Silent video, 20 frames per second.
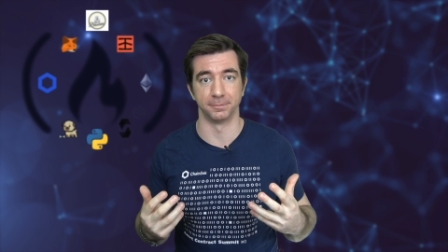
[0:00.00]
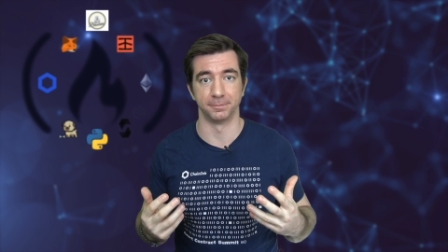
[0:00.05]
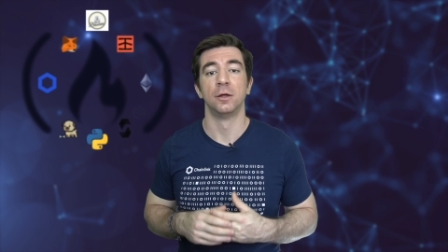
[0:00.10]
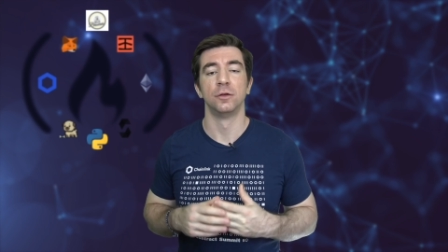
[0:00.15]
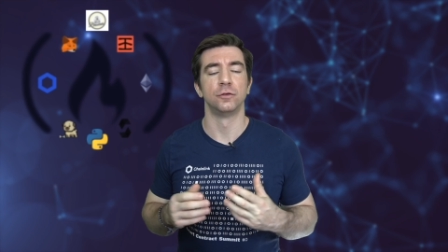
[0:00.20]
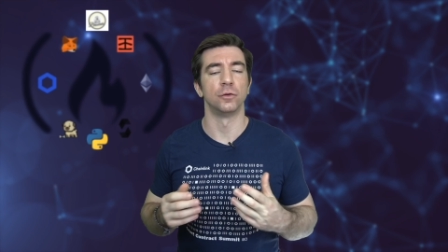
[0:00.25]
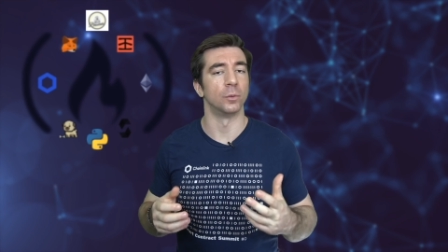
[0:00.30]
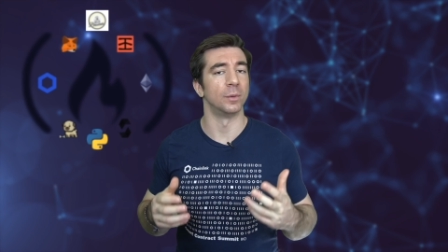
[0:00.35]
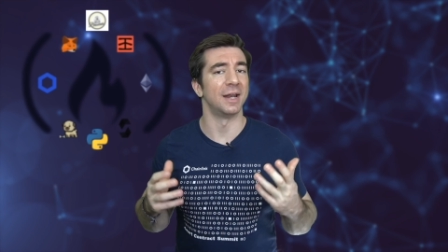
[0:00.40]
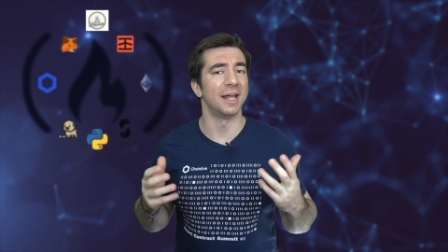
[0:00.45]

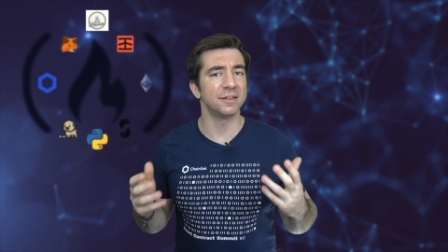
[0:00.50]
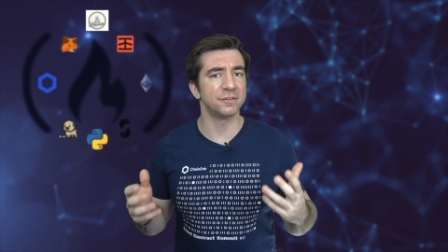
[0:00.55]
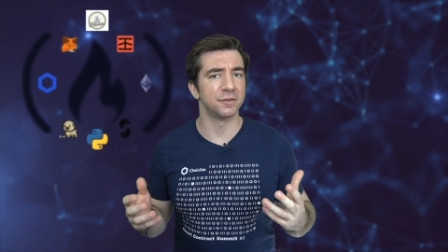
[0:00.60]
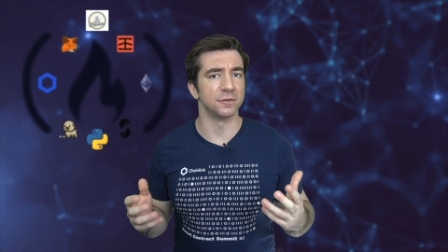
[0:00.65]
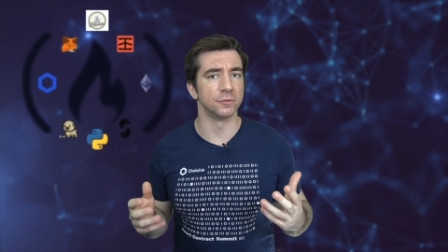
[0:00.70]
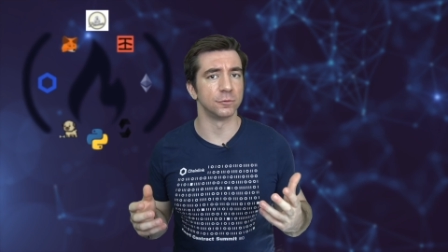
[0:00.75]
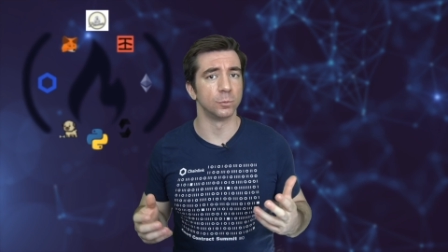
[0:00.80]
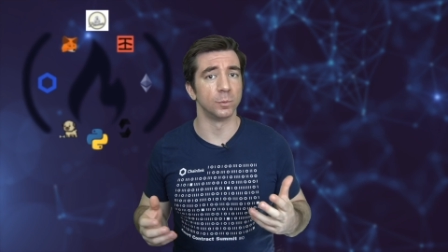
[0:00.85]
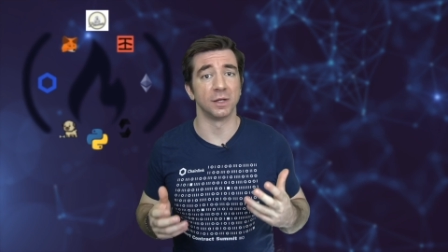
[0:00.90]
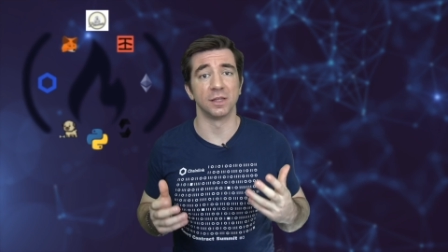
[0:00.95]
So in
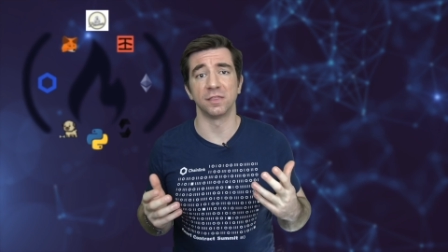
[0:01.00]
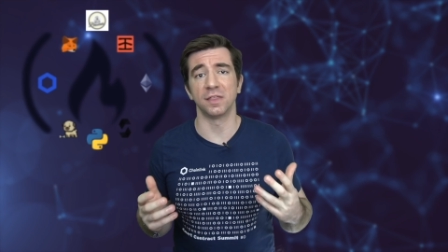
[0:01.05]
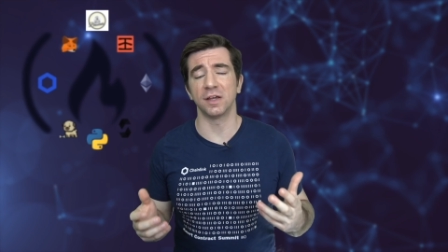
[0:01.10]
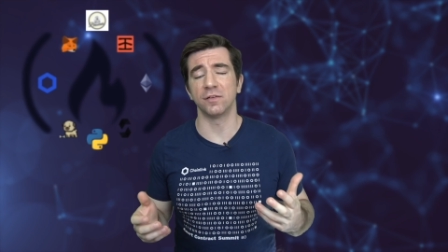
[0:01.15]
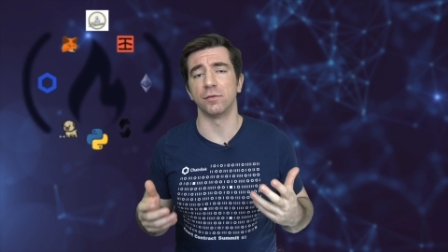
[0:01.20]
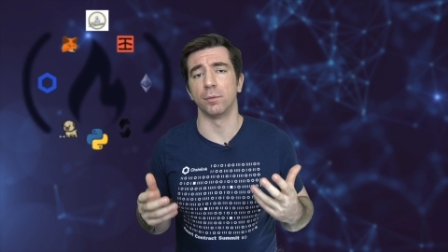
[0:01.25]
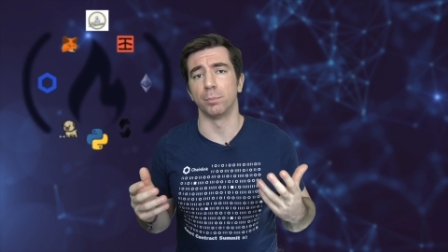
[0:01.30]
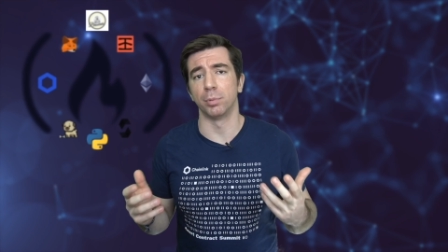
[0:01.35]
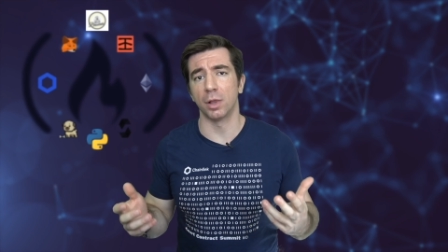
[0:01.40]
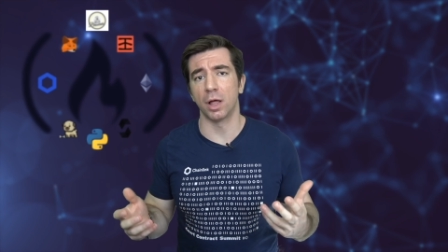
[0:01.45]
essence, we can think of
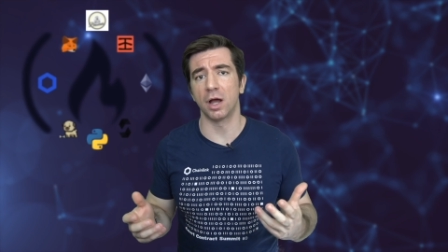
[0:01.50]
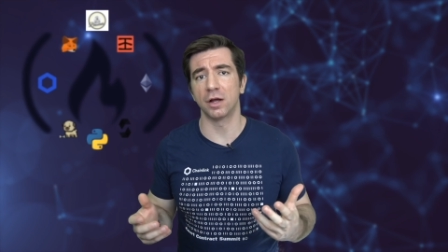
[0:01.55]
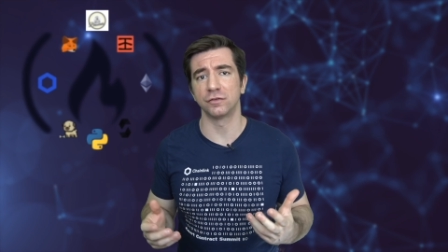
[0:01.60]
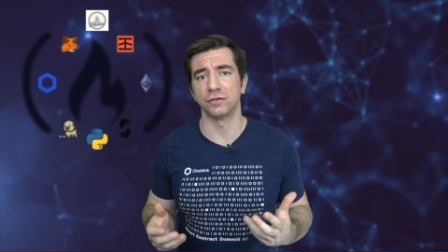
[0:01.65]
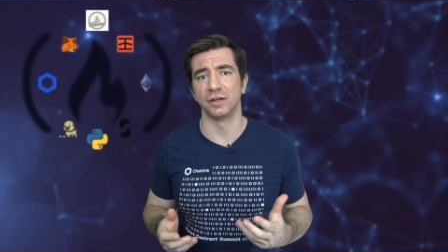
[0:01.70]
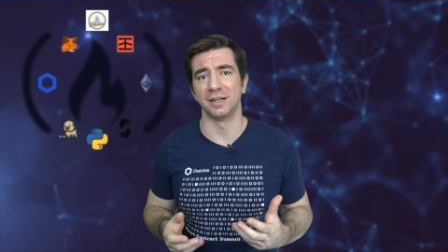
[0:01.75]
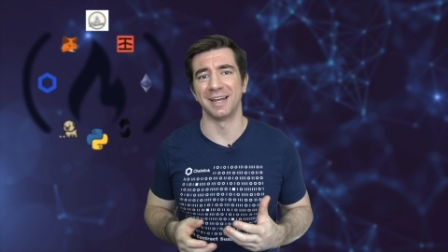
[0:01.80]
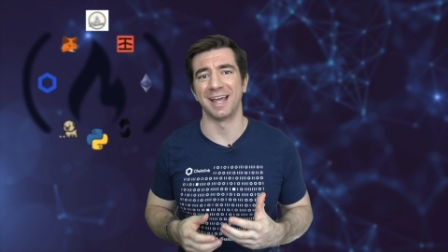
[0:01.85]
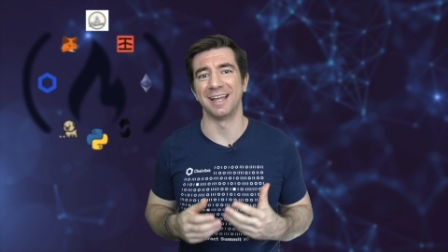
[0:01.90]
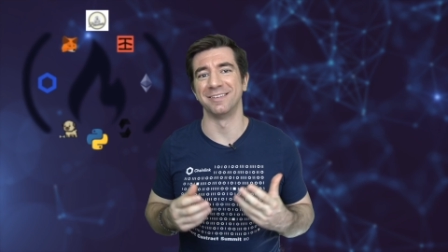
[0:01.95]
a
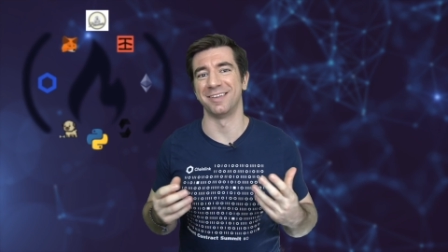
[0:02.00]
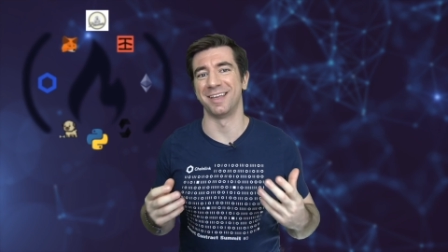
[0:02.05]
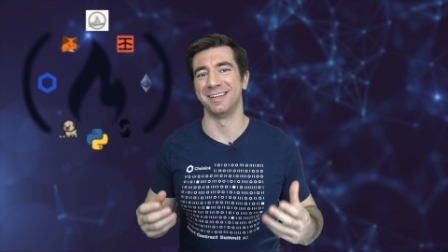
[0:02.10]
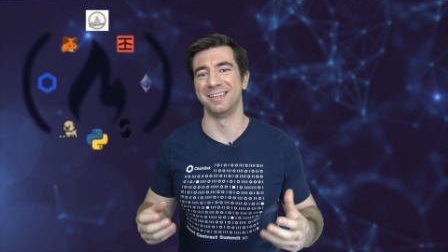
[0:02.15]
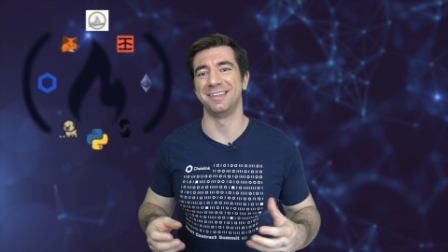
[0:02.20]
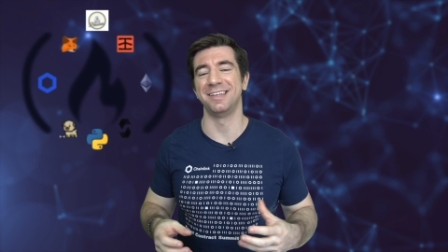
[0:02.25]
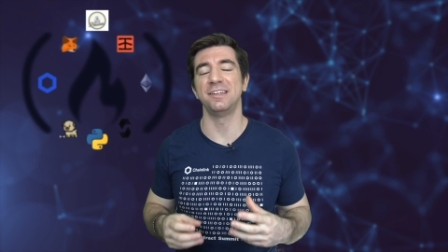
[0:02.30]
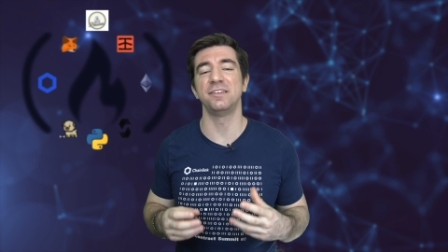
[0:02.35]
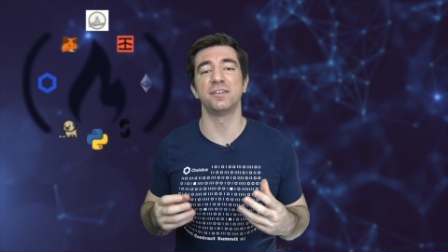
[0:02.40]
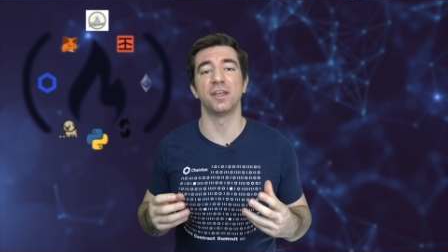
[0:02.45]
blockchain as a
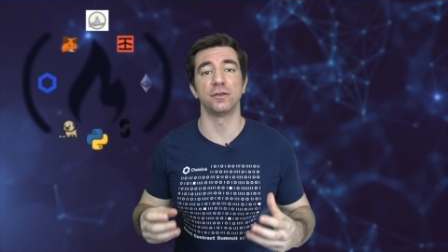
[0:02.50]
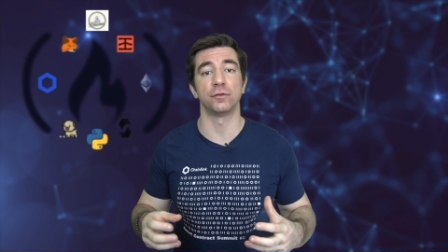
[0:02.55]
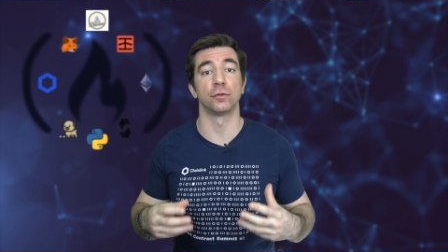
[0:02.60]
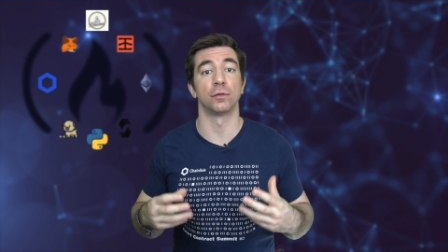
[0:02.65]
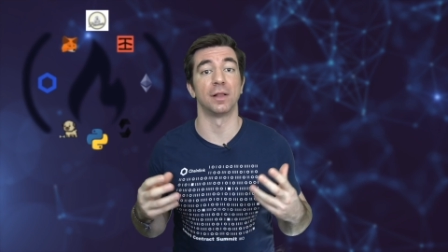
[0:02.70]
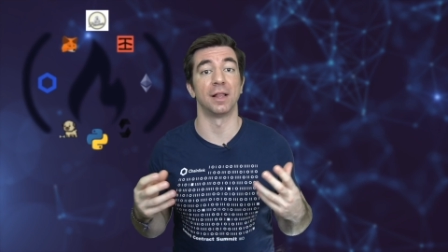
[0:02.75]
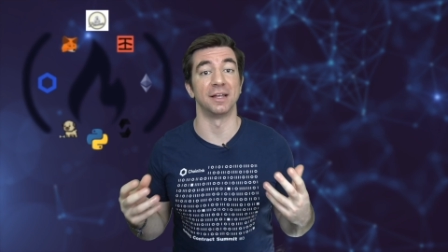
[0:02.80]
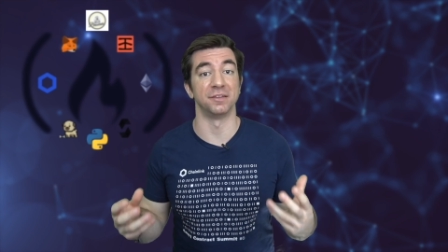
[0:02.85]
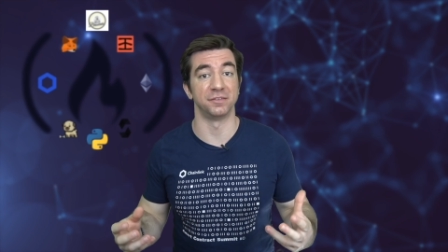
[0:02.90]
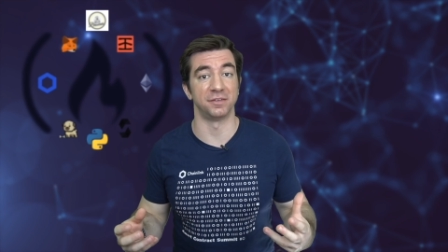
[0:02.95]

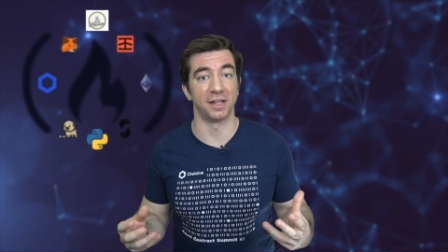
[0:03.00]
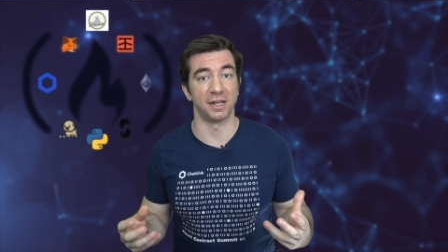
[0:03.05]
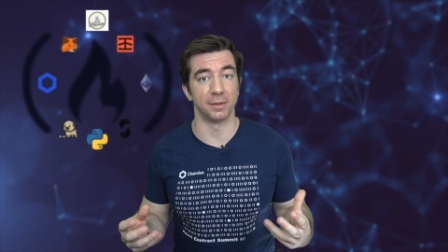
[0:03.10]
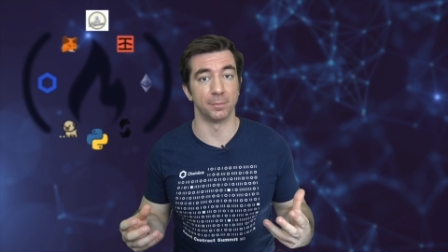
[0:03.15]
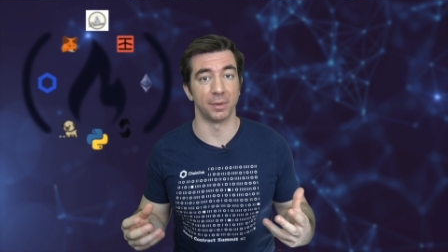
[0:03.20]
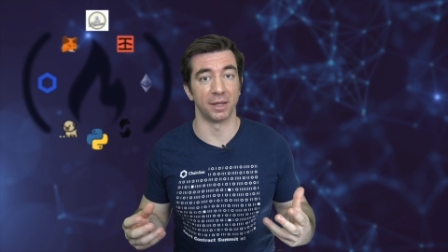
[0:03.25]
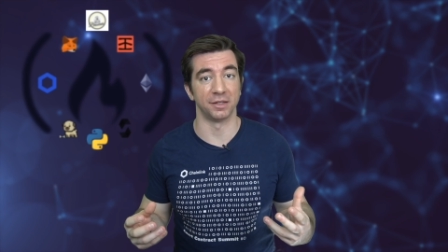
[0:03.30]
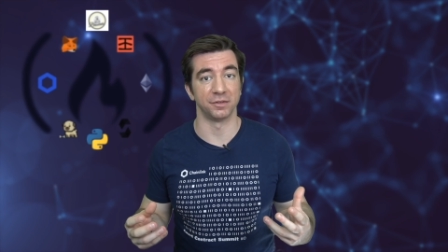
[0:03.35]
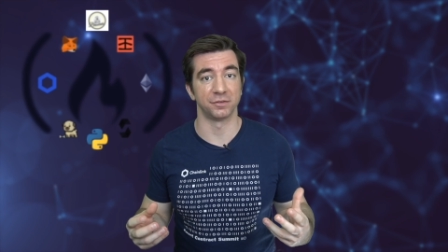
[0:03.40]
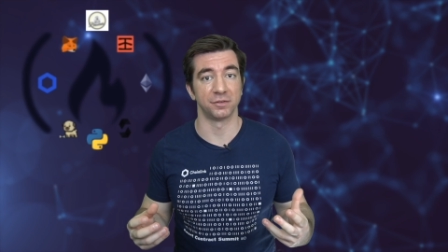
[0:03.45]
decentralized
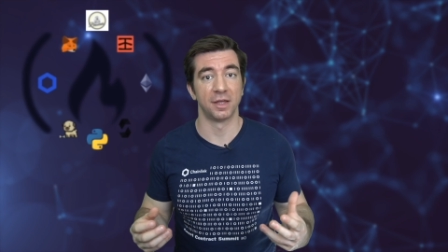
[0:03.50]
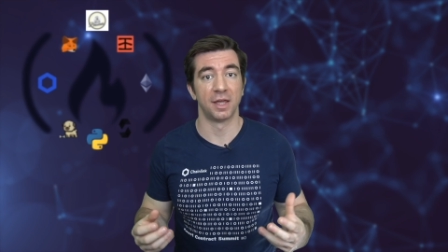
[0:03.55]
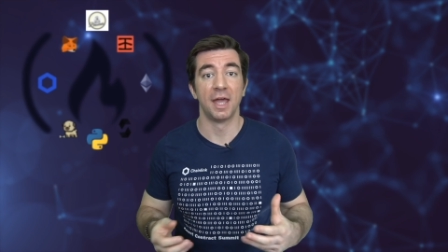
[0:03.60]
database.